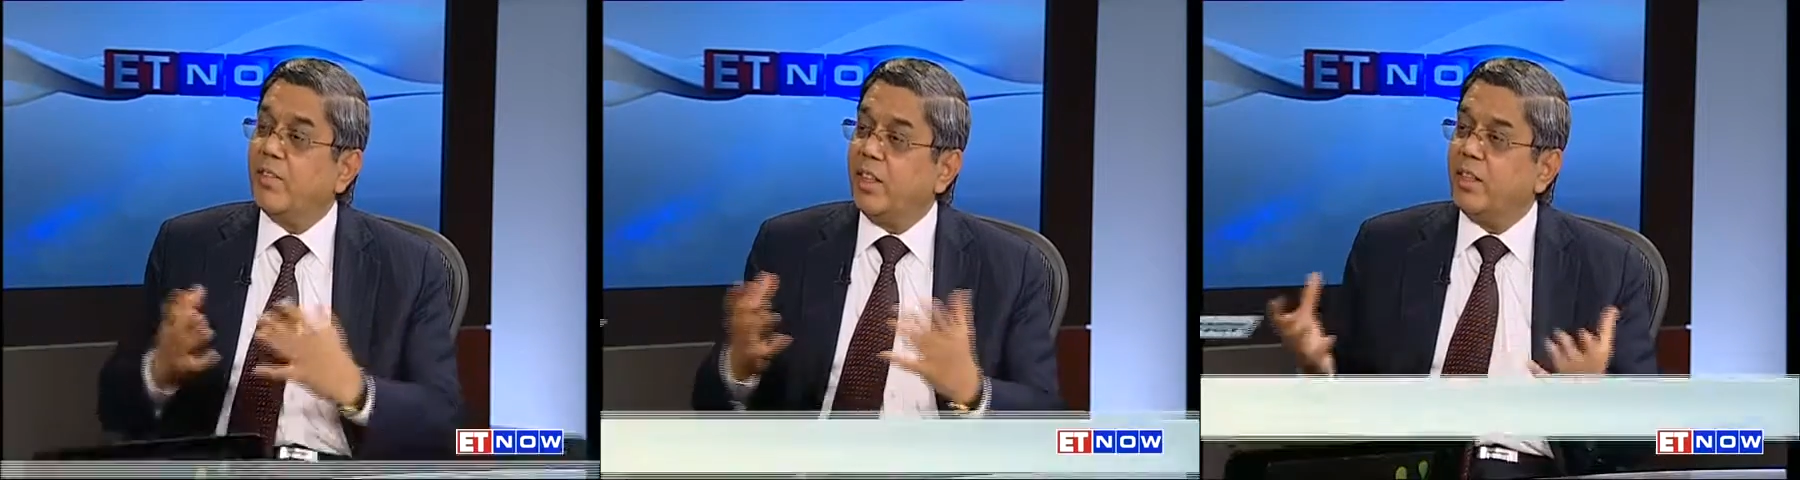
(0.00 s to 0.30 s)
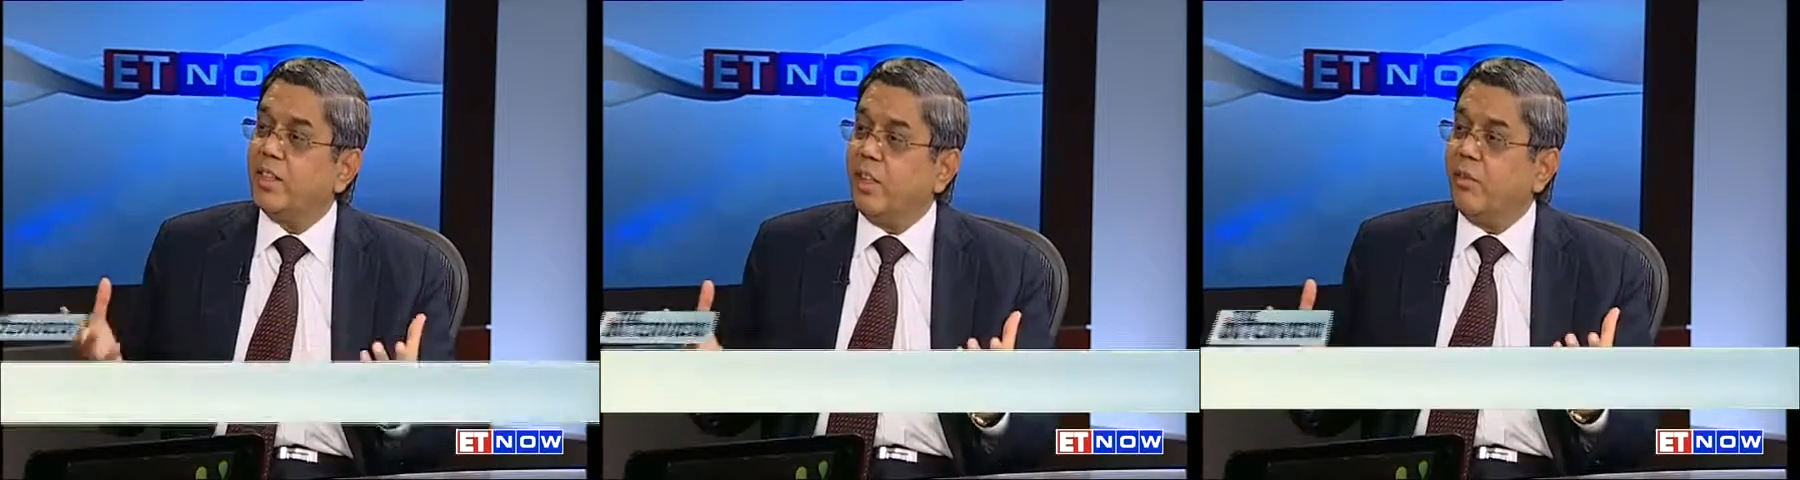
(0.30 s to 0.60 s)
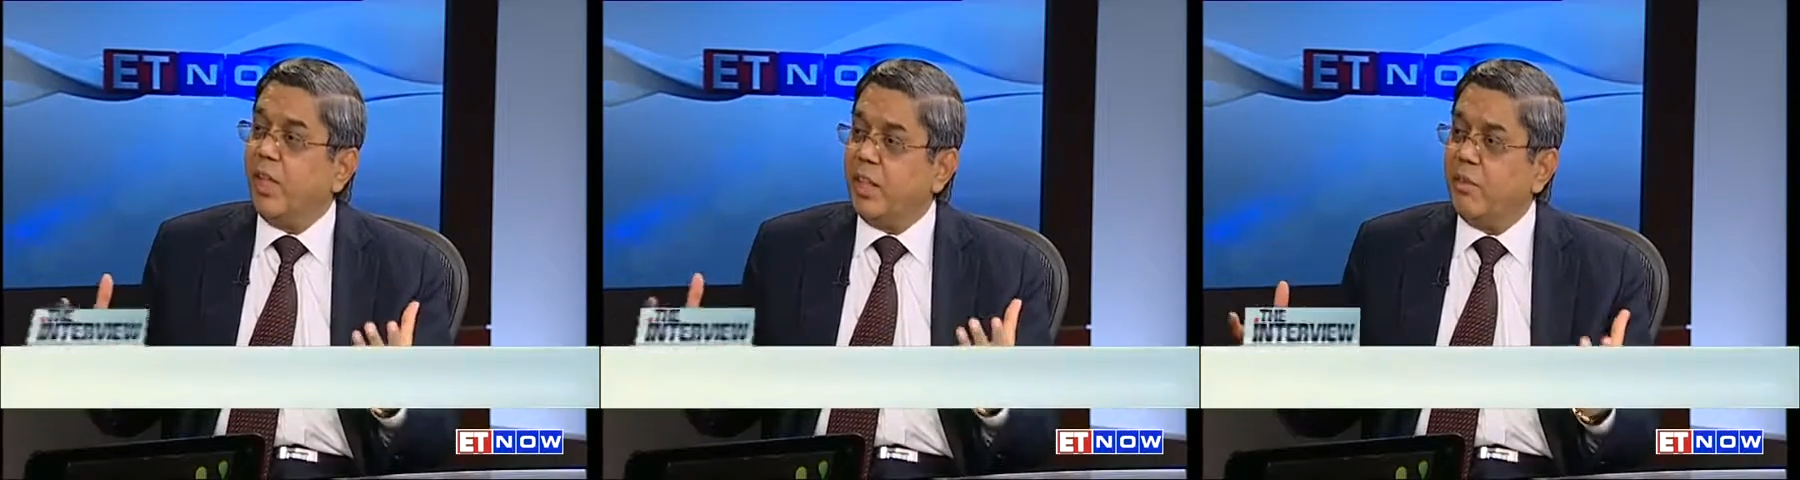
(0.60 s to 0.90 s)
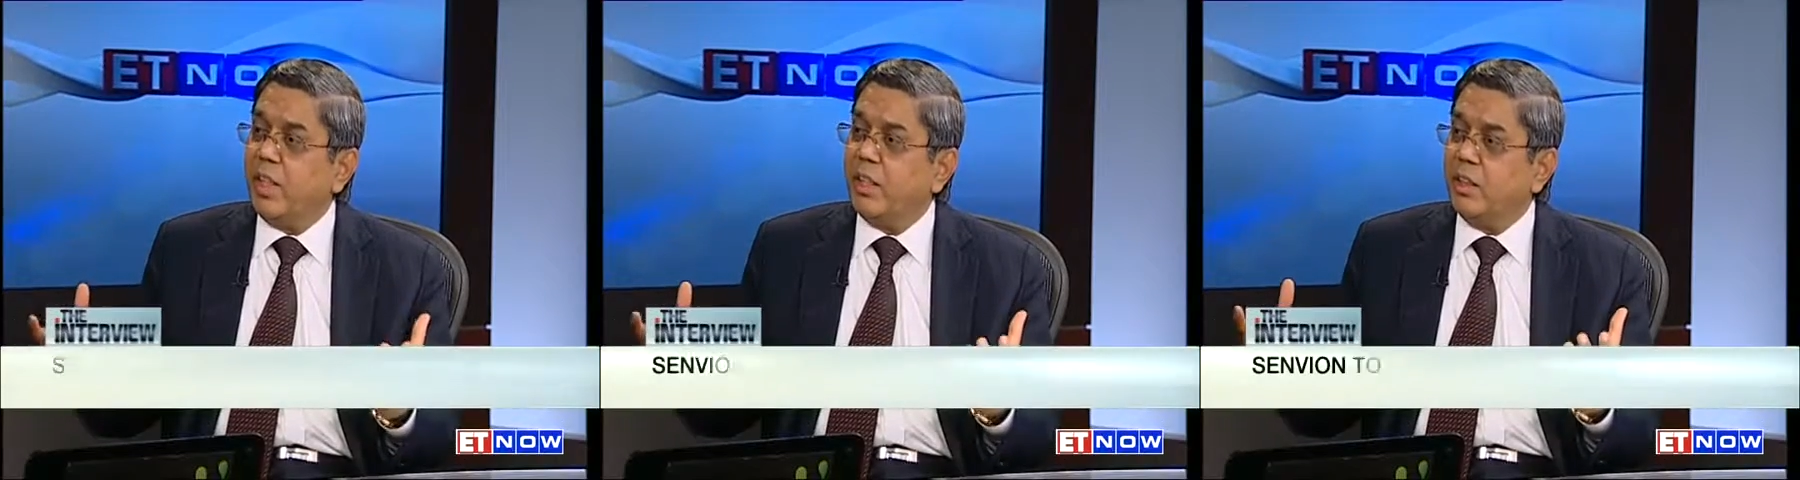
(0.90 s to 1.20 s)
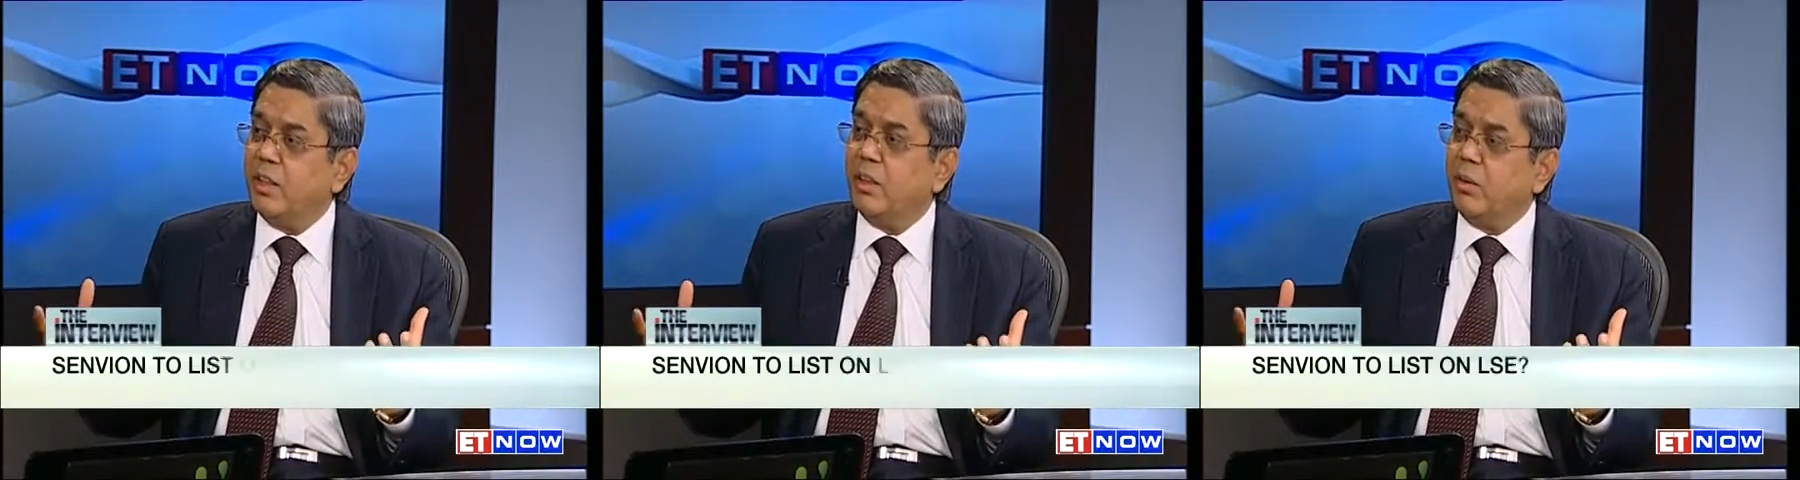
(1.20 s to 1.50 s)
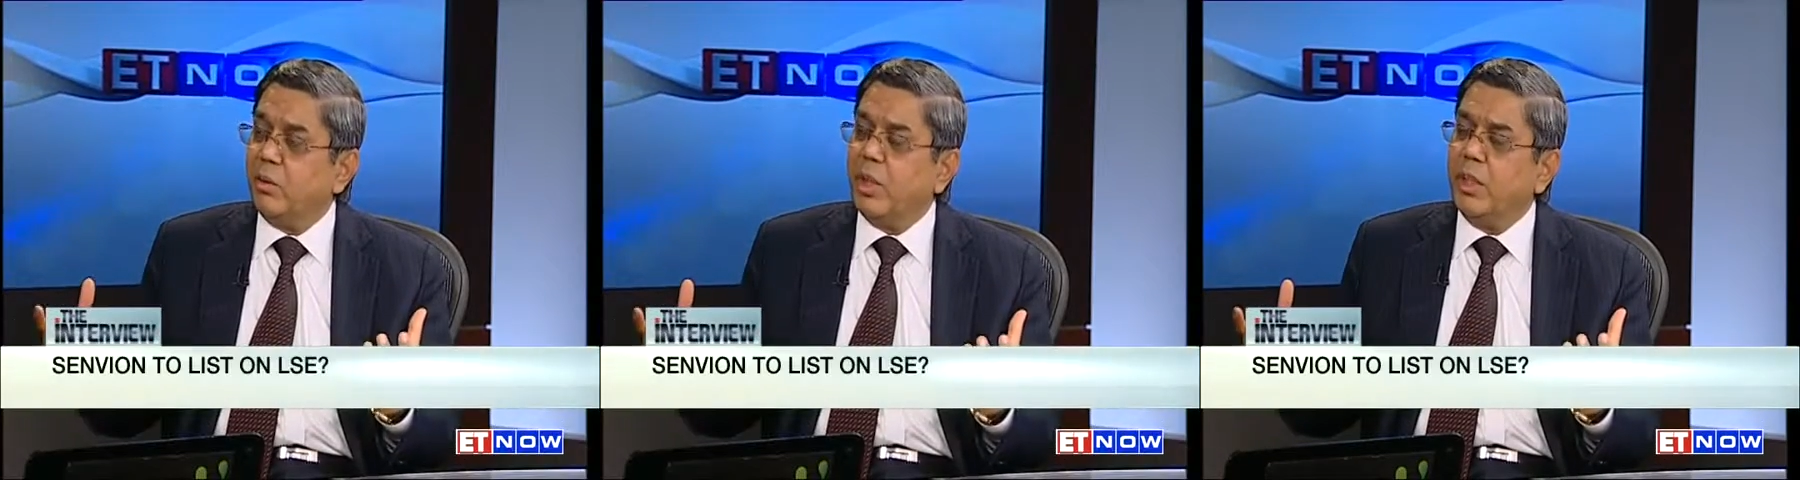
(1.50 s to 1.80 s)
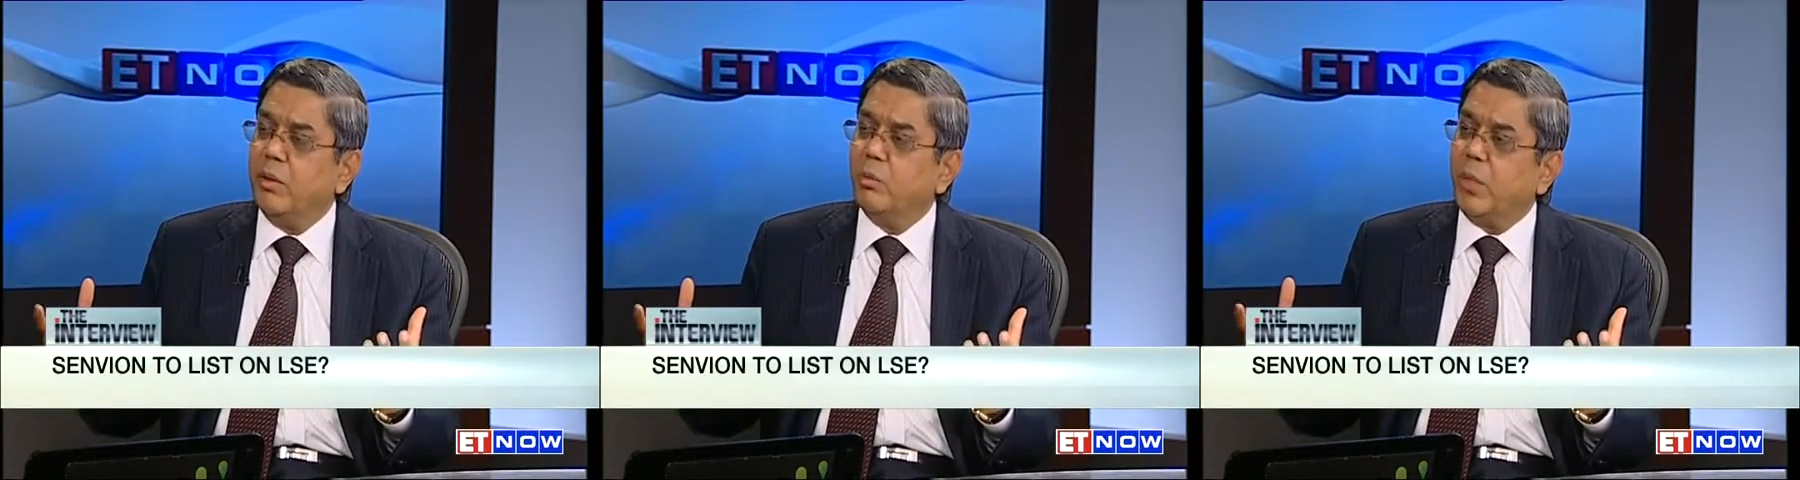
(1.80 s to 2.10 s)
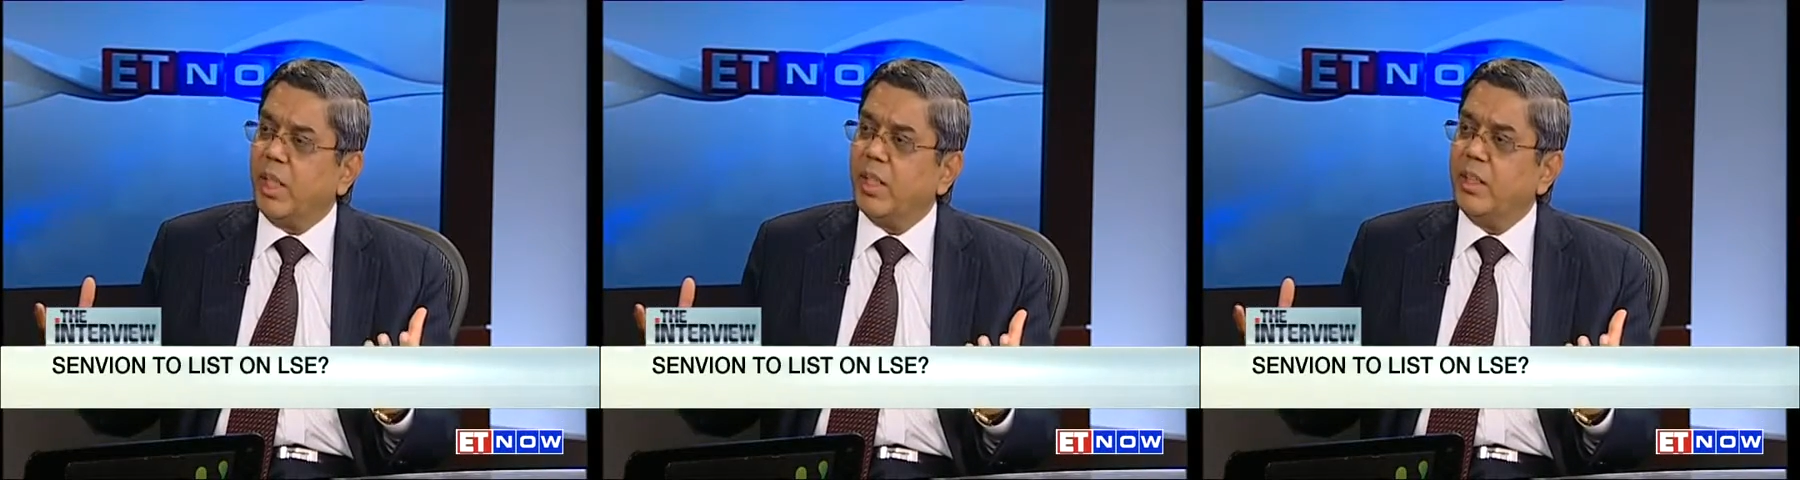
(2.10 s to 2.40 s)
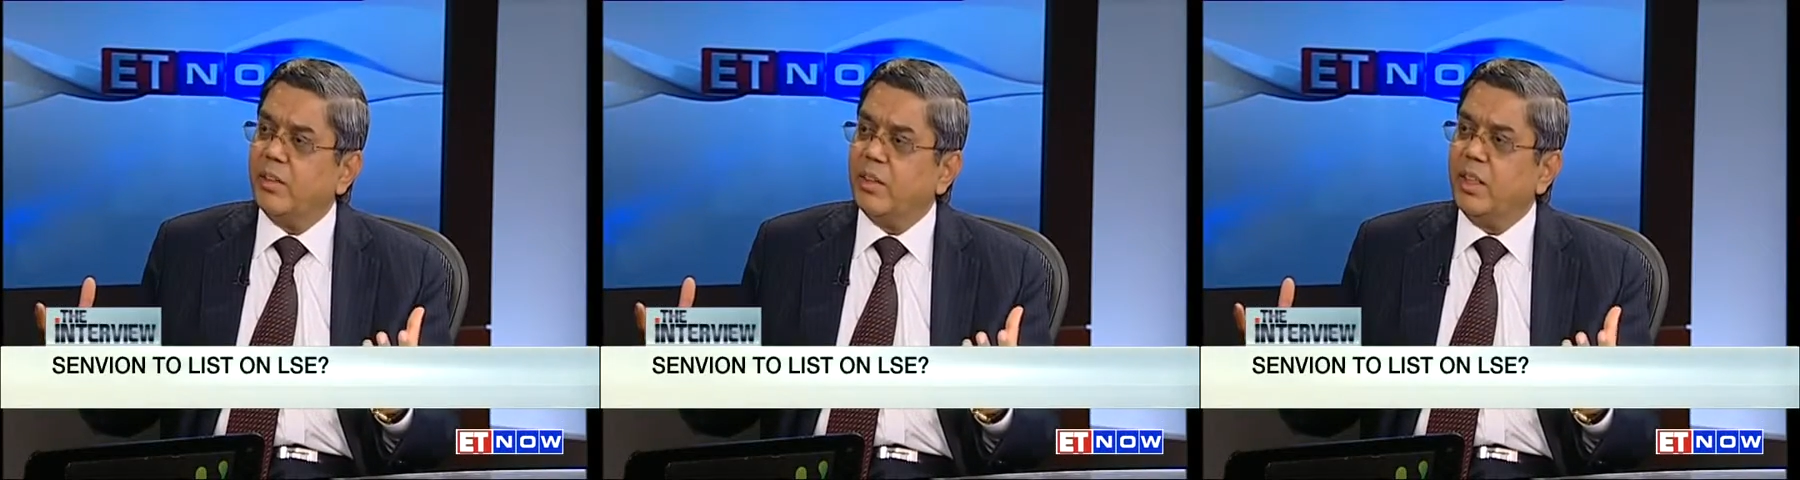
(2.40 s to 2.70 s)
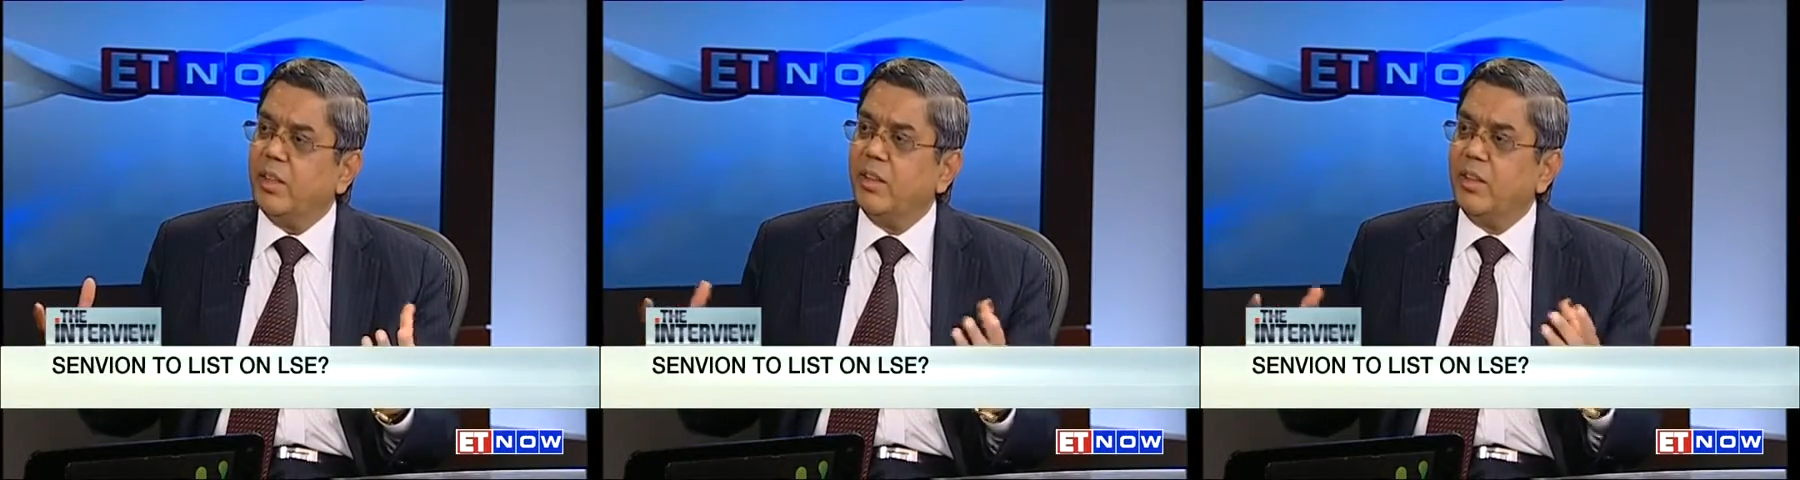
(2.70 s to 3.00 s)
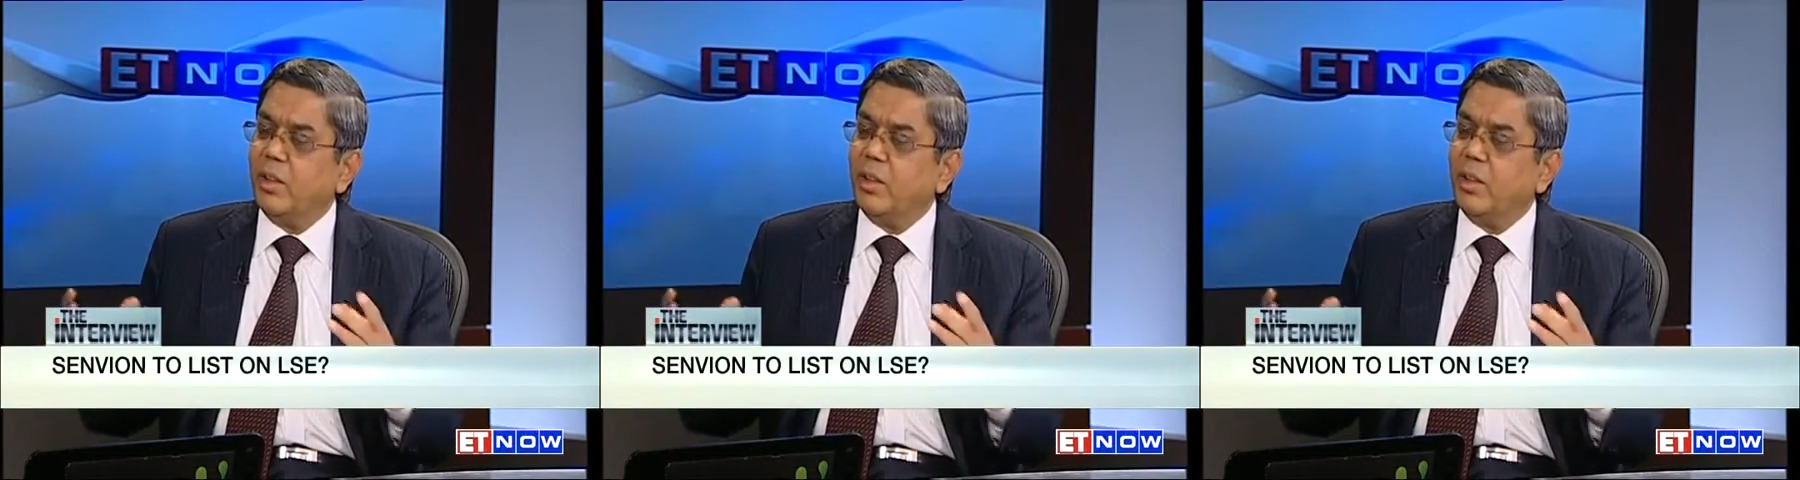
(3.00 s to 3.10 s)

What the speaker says: assets are very well in the world market is there.